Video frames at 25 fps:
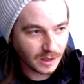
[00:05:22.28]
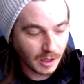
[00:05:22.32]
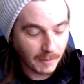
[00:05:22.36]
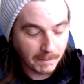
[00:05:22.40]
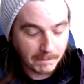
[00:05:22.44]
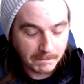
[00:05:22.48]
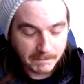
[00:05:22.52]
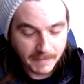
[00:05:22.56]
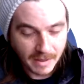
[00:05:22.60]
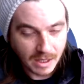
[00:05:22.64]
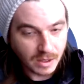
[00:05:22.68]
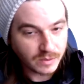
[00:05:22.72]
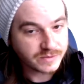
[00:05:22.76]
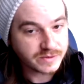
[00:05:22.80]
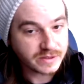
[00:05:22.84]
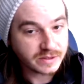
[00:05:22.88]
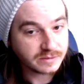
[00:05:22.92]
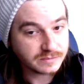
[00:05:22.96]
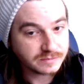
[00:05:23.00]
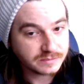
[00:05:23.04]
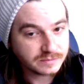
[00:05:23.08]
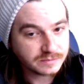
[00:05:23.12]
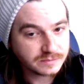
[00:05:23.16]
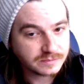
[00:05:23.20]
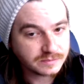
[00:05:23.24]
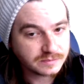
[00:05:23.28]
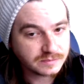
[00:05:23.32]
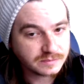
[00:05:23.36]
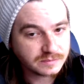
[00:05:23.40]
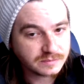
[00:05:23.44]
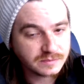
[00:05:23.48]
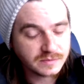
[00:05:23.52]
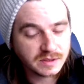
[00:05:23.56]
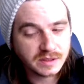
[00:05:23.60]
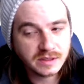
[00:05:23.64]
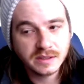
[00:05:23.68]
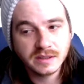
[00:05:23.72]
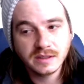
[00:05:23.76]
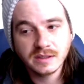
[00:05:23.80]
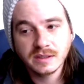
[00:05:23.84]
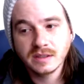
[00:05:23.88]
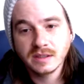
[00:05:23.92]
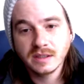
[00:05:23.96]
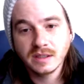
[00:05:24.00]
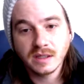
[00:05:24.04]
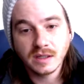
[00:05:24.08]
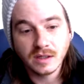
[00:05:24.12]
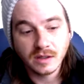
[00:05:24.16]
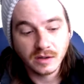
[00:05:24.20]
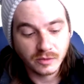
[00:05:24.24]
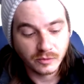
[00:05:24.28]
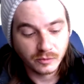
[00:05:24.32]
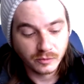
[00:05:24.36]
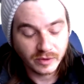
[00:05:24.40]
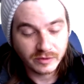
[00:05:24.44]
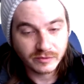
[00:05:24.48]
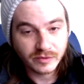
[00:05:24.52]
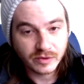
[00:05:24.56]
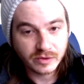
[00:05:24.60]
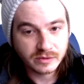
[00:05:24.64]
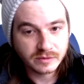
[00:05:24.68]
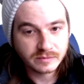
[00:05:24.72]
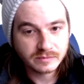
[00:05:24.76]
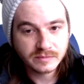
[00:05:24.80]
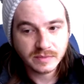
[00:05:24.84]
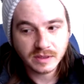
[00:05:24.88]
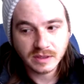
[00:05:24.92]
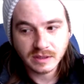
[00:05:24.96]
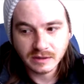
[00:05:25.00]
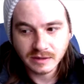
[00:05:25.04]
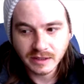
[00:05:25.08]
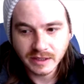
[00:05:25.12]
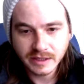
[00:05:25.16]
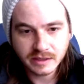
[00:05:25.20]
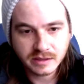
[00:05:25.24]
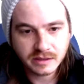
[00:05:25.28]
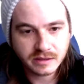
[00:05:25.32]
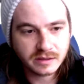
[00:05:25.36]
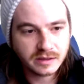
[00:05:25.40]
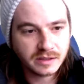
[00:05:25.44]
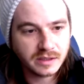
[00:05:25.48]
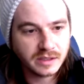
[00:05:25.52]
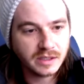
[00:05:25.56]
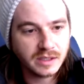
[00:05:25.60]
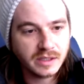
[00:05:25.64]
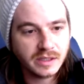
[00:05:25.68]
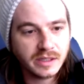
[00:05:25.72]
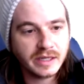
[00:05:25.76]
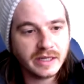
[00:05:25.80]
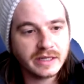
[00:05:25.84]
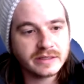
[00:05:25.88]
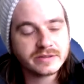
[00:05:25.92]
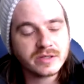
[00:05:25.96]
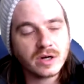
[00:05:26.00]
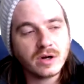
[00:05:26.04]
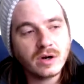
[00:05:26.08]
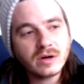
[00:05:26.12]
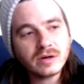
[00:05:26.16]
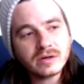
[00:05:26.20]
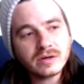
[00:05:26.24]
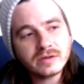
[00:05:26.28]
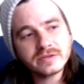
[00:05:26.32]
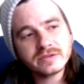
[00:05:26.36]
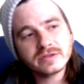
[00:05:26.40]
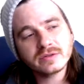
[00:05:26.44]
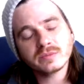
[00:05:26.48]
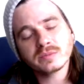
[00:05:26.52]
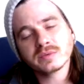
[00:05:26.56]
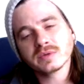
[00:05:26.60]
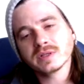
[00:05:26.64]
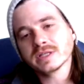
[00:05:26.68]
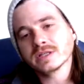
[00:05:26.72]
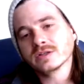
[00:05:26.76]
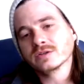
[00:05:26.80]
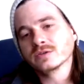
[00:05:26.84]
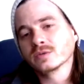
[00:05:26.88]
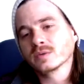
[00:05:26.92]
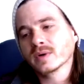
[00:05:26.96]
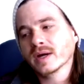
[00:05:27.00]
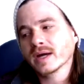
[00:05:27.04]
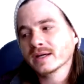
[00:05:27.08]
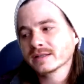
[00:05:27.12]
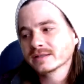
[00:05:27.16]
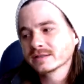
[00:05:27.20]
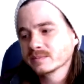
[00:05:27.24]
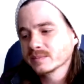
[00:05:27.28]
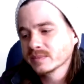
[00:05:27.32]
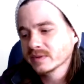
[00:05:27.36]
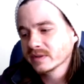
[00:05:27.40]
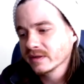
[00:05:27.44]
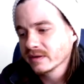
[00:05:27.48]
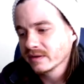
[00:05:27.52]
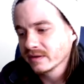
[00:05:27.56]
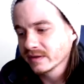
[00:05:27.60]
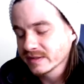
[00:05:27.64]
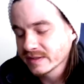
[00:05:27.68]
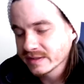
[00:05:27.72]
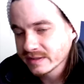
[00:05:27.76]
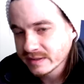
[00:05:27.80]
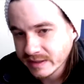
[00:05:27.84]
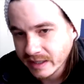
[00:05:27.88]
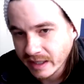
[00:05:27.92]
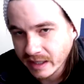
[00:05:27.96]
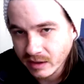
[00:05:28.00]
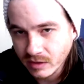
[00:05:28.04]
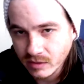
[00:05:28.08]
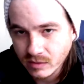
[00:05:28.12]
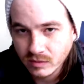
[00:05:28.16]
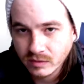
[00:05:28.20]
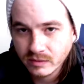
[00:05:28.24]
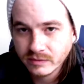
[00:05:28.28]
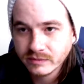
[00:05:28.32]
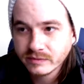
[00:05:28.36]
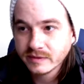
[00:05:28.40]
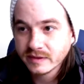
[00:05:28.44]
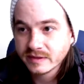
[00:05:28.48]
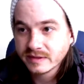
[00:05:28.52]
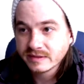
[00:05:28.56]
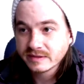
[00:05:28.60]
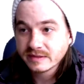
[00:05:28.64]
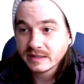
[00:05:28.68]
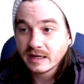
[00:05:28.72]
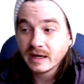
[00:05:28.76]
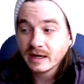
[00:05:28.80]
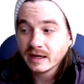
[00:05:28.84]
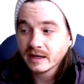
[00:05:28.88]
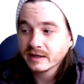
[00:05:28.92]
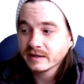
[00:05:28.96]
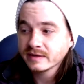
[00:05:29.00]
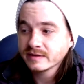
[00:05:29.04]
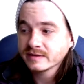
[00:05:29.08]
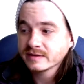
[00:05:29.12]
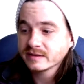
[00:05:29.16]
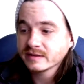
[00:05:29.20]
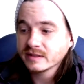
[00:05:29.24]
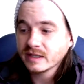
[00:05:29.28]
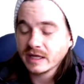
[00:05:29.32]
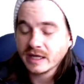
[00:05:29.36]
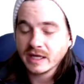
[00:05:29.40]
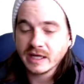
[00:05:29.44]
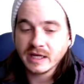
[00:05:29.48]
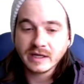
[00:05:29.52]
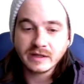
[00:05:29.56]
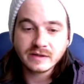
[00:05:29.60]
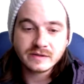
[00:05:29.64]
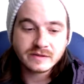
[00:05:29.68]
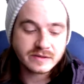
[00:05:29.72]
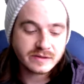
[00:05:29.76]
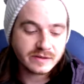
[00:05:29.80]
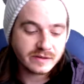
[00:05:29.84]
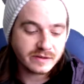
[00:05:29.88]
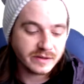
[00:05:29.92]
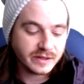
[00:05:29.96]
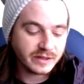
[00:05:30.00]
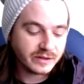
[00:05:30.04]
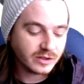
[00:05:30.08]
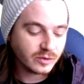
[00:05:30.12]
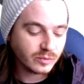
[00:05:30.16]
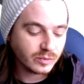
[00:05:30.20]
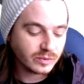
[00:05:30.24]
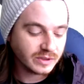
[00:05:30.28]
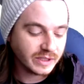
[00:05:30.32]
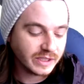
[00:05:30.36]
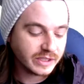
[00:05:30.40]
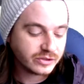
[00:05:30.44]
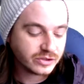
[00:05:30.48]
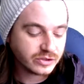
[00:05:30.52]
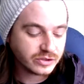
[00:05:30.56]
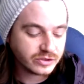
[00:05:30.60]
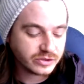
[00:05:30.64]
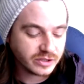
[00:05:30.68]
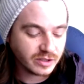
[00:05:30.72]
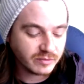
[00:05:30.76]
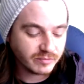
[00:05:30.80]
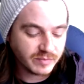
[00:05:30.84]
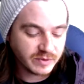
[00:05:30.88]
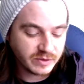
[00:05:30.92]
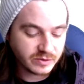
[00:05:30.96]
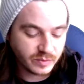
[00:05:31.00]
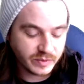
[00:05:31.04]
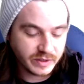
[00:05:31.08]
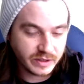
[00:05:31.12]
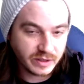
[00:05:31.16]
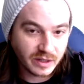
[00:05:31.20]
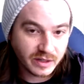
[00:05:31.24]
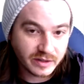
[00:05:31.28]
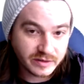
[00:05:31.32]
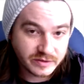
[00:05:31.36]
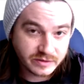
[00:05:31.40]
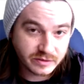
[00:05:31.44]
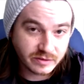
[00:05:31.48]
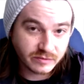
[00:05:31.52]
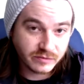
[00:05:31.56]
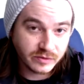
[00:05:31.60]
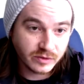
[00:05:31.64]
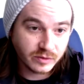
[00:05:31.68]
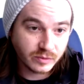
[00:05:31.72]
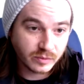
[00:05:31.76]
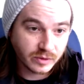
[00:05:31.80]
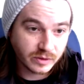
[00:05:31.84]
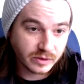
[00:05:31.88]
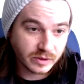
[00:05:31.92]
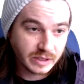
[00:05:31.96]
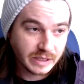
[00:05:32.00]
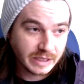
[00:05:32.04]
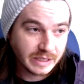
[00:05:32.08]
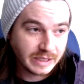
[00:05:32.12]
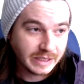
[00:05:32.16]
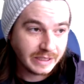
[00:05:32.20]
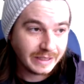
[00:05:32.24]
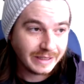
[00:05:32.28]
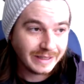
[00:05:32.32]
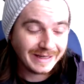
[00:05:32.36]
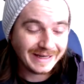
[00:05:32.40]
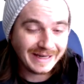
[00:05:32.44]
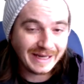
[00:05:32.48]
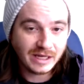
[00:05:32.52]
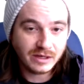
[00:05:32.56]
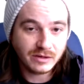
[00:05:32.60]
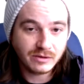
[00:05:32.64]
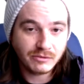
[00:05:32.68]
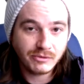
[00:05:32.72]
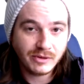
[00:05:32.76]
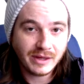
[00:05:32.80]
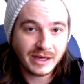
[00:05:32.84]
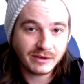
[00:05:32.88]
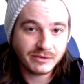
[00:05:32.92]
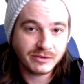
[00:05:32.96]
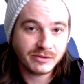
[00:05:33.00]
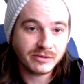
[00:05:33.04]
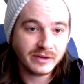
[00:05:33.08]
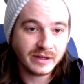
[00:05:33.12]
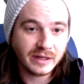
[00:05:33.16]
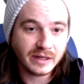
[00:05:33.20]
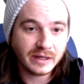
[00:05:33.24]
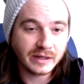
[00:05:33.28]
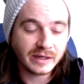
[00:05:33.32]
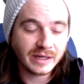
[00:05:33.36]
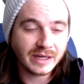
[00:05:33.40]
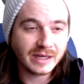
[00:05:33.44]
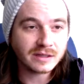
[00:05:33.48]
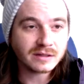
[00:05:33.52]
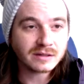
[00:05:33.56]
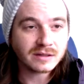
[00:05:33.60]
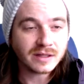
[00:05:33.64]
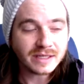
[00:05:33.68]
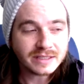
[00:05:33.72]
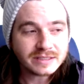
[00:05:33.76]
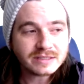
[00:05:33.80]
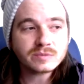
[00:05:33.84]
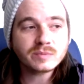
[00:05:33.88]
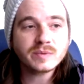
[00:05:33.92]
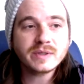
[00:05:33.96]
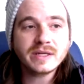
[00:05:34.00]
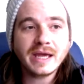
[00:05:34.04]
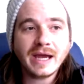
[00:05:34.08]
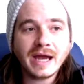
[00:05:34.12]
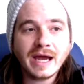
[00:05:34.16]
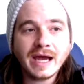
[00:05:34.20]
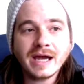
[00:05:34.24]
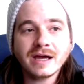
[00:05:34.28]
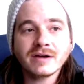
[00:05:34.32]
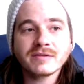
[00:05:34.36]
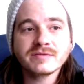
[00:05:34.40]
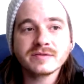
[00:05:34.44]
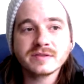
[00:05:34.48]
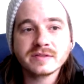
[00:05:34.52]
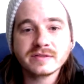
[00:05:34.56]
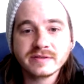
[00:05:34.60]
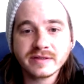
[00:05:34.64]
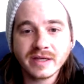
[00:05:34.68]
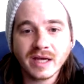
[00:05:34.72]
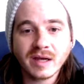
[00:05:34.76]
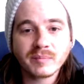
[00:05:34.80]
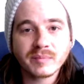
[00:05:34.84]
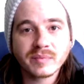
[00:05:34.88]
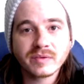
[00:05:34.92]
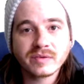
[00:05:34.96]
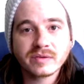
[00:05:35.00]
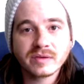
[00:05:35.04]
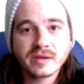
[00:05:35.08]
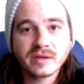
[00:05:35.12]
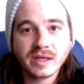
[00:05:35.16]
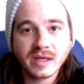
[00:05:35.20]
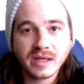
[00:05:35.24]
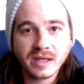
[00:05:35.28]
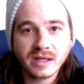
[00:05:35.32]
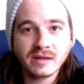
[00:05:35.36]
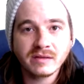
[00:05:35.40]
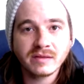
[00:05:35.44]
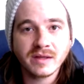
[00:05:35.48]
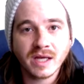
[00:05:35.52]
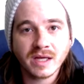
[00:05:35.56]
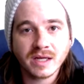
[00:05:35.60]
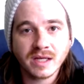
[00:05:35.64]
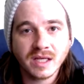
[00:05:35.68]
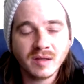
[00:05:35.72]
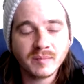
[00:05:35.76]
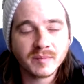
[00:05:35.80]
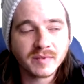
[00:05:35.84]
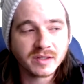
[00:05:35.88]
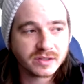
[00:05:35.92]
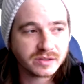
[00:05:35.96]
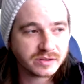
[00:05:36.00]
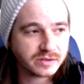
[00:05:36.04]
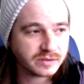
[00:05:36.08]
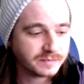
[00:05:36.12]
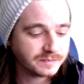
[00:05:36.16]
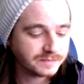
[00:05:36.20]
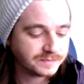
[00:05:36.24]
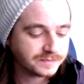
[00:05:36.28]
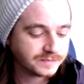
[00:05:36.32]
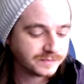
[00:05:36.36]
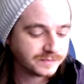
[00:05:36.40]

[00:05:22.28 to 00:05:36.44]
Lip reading: a mountain, a river, a lake, it's hard to really grasp the scale, the size, and then the relationship between us, the viewer, and that thing, unless we have depth in that image.